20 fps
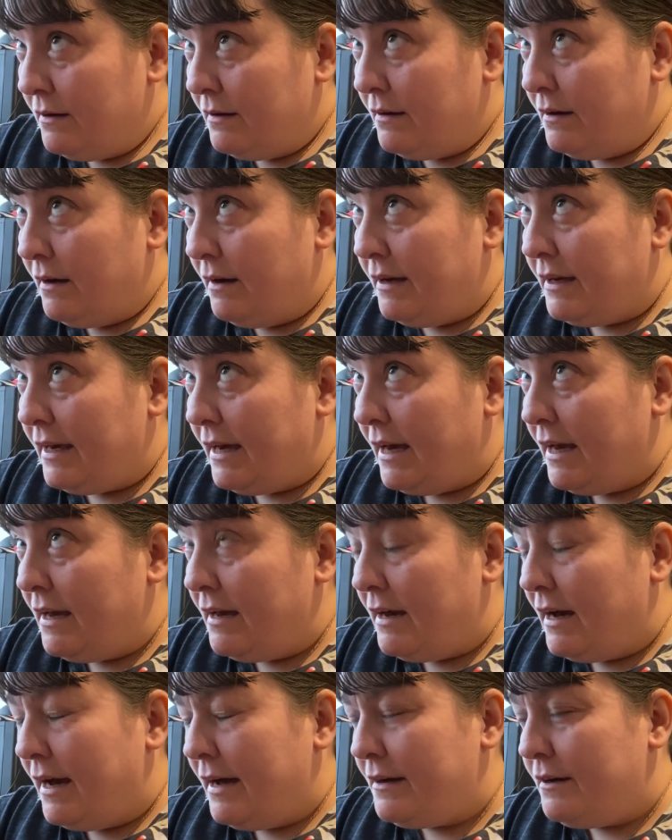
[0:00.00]

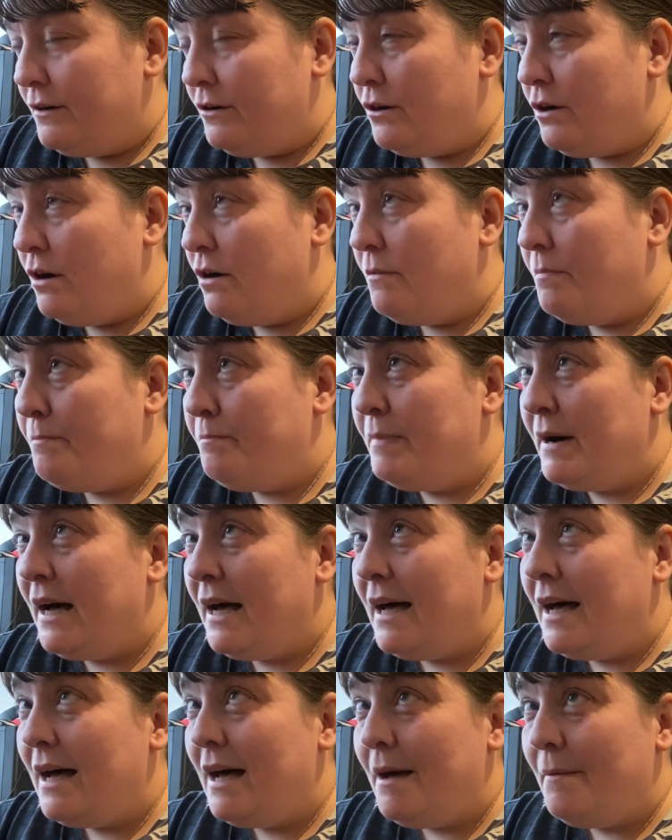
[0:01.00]
Okay, I can go
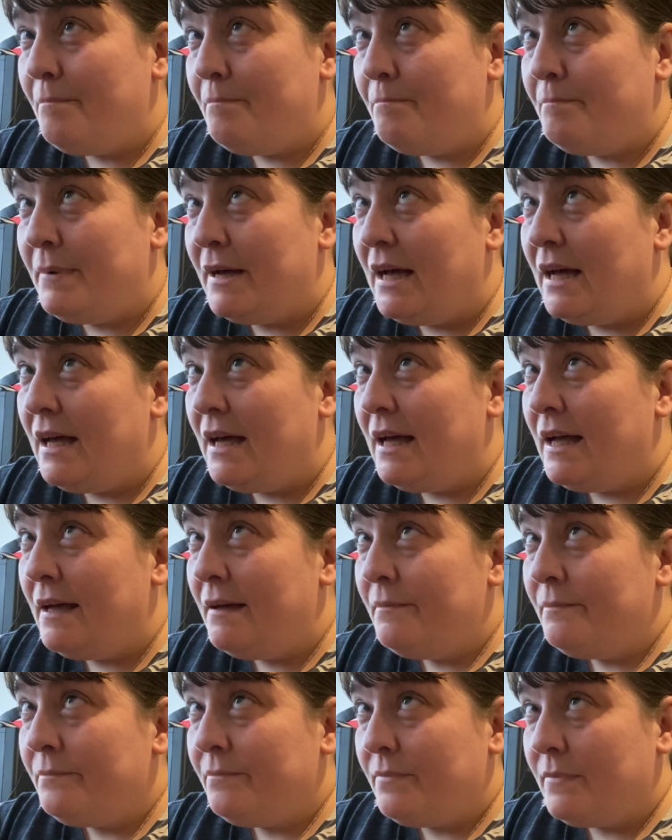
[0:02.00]
ba, ba.
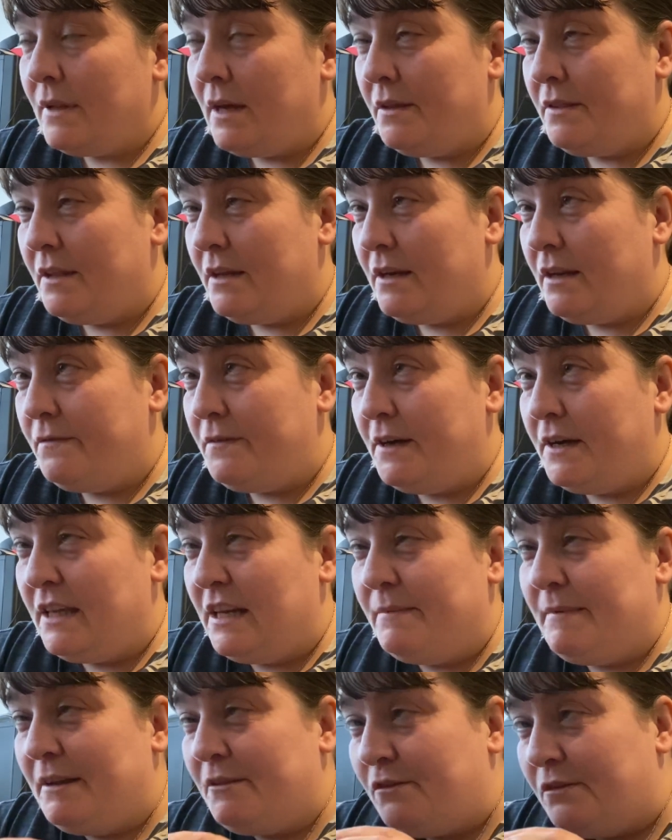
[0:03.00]
And then if you can
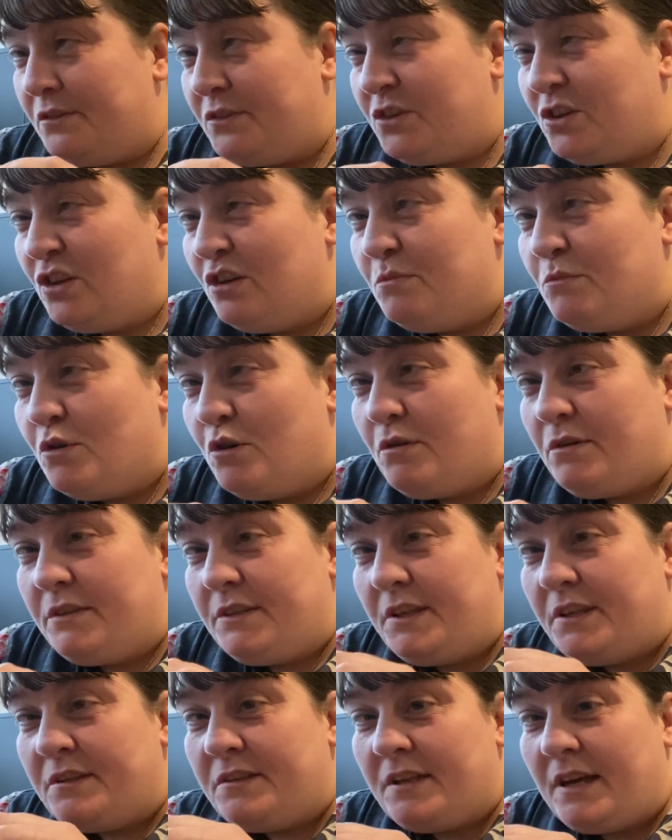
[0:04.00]
imagine 2 more on
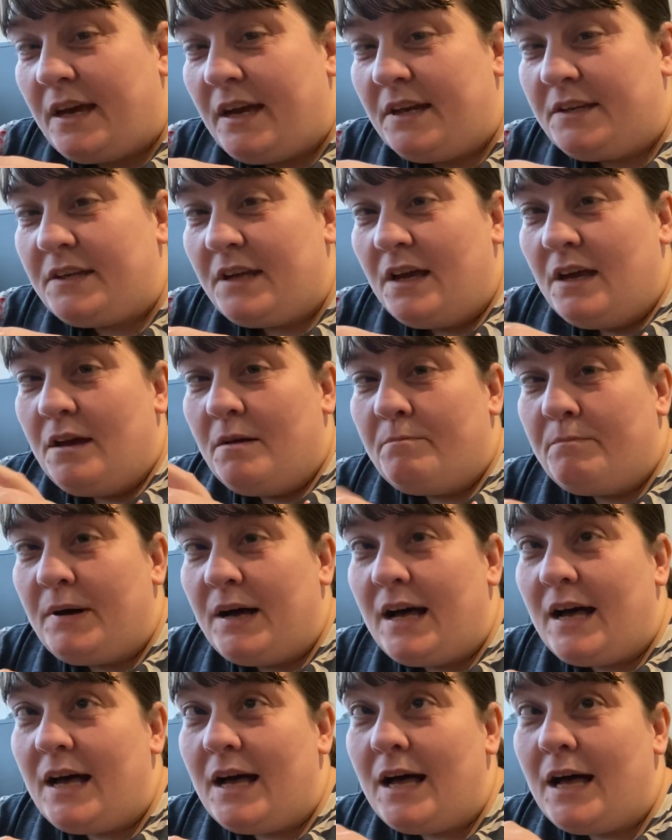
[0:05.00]
this side,
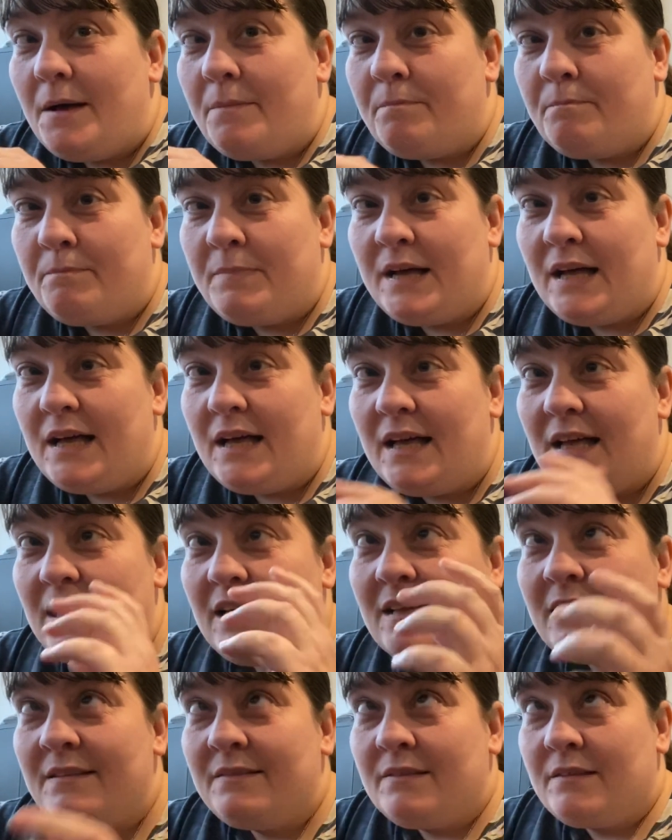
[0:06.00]
ba,
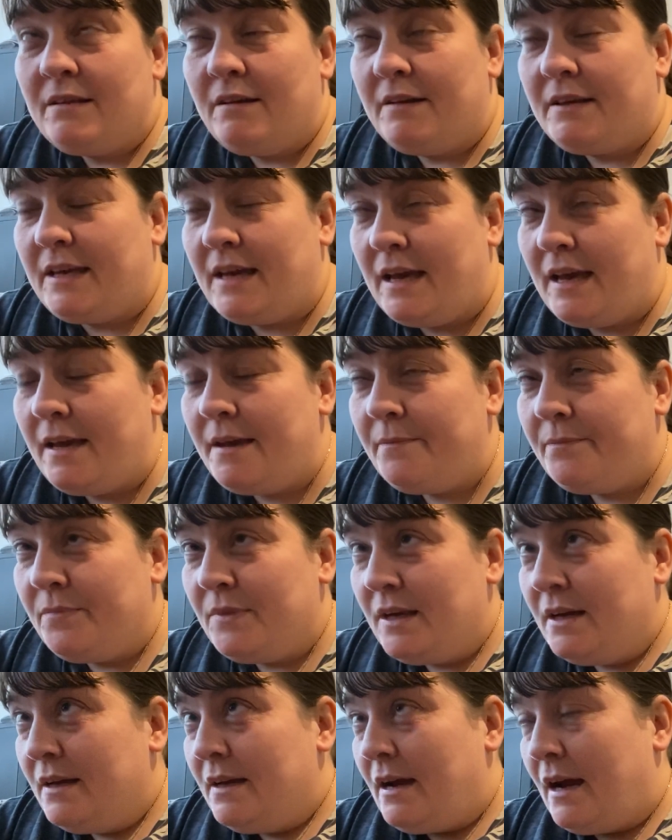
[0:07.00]
ba. Okay.
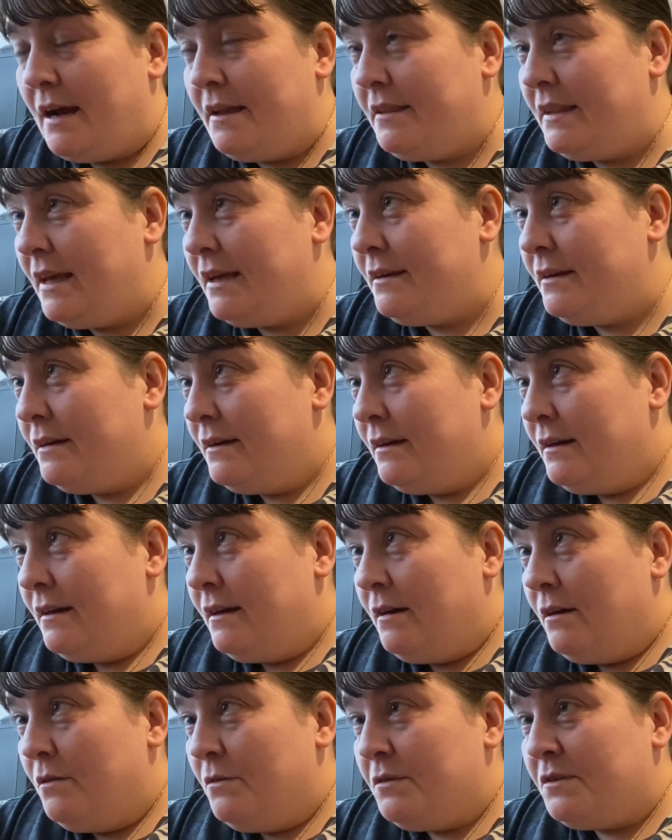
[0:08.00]
And then,
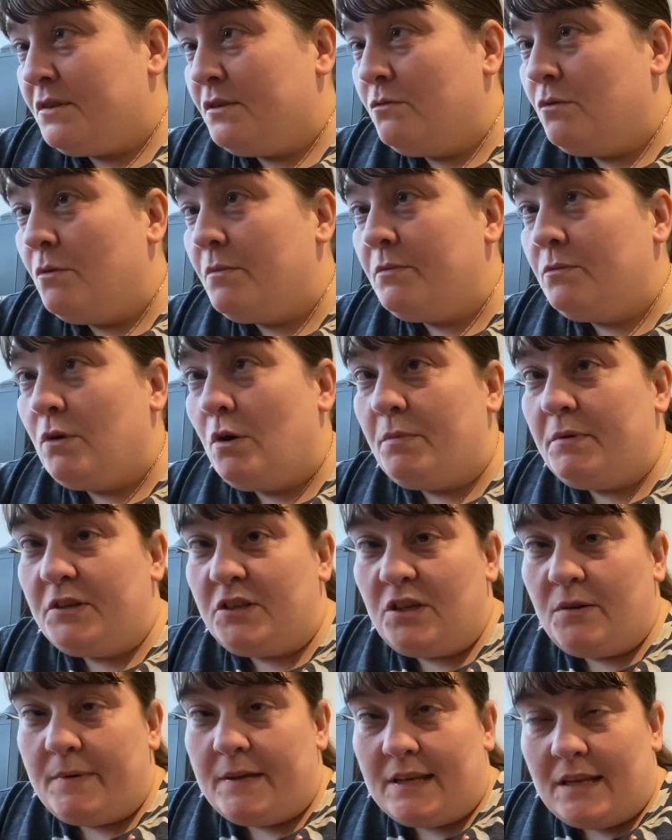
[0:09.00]
so what we're
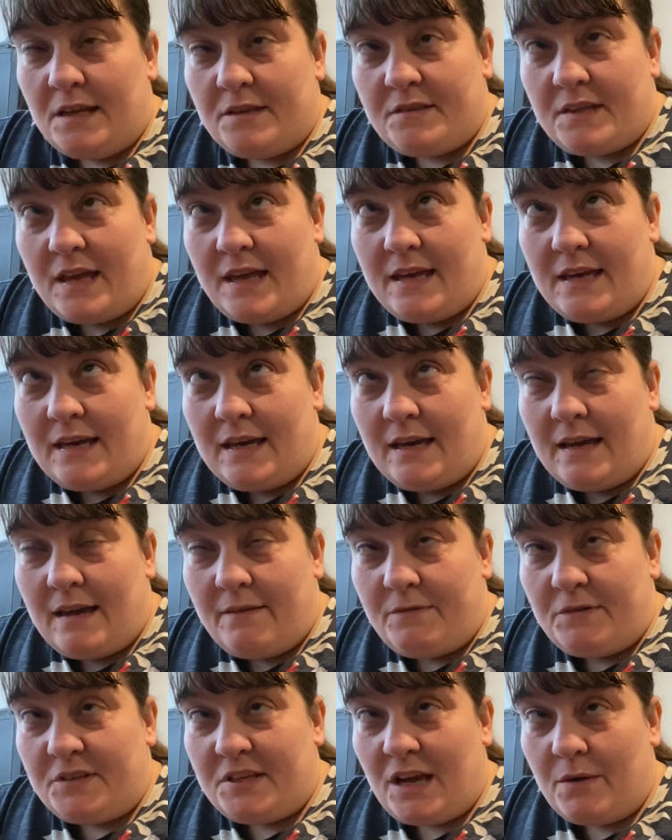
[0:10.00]
doing is,
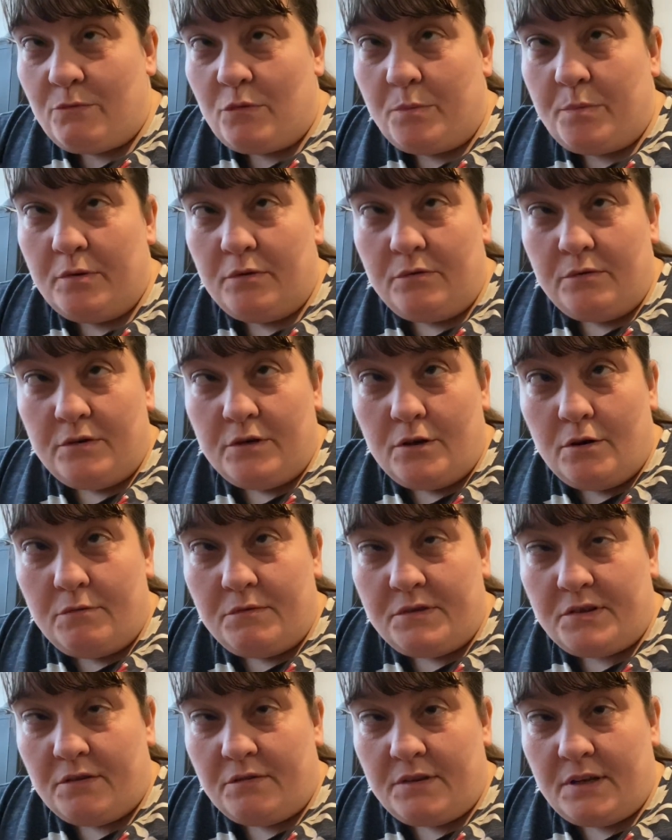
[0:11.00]
every time we're putting
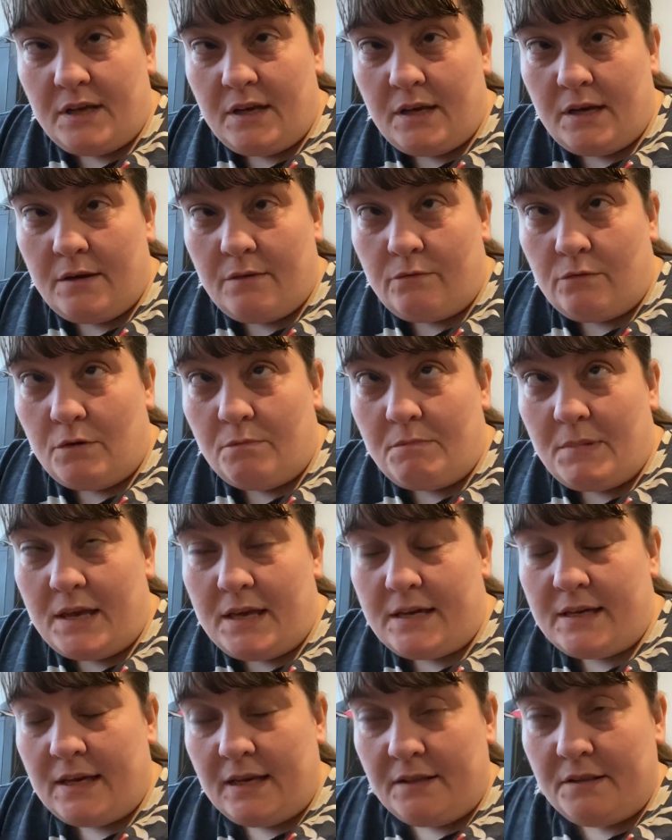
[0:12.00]
notes on here, we're
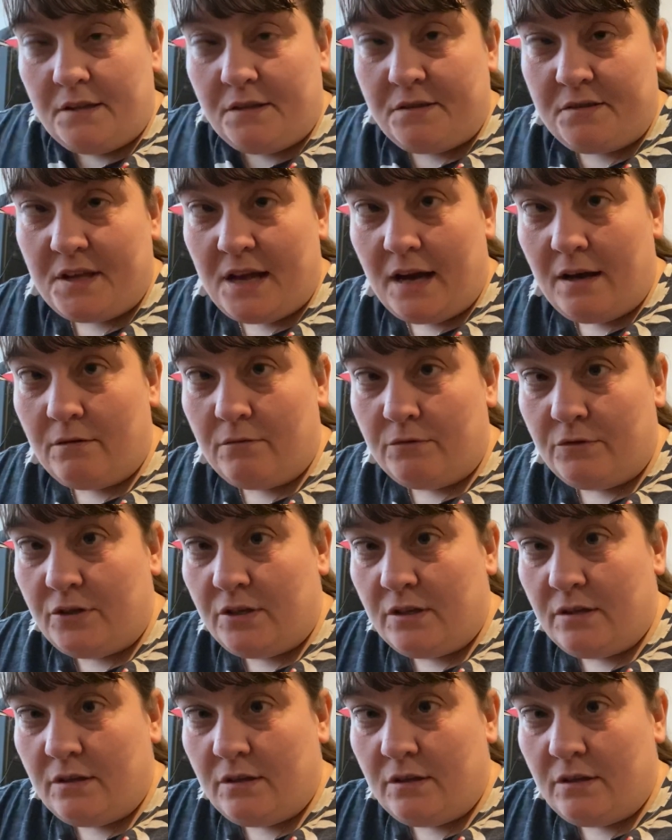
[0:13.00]
making the sound